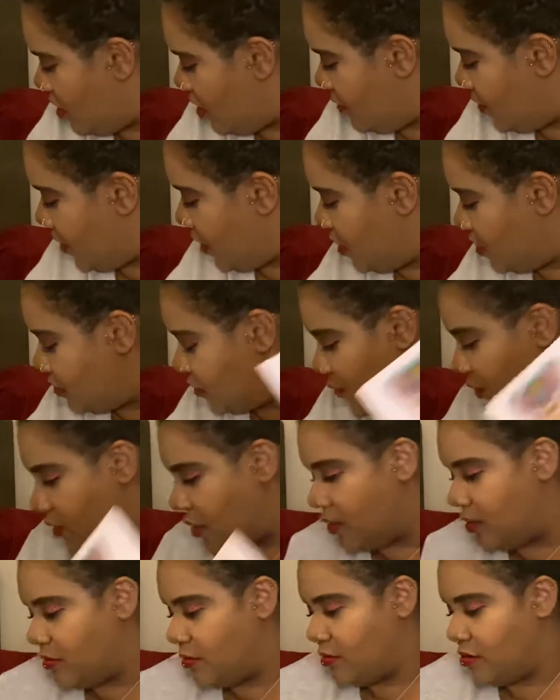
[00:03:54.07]
Here's one.
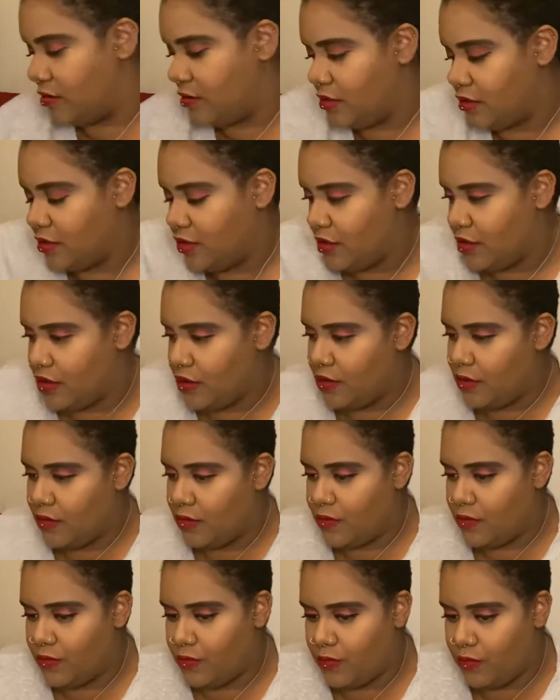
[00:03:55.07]

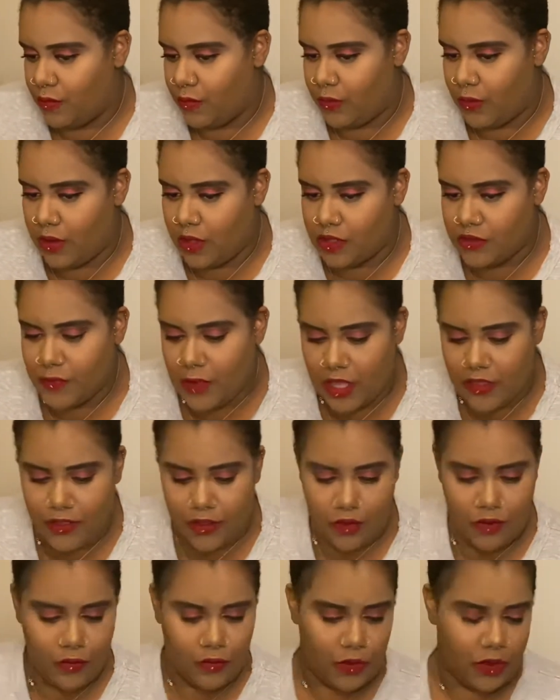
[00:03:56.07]
Where's my
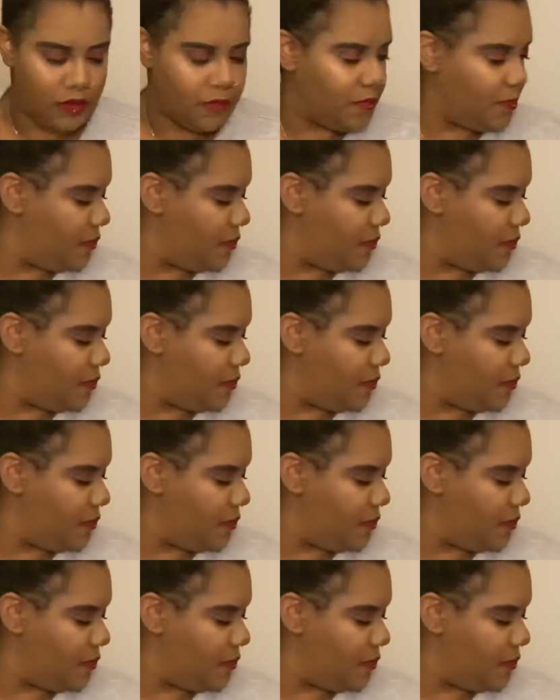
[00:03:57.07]
third one?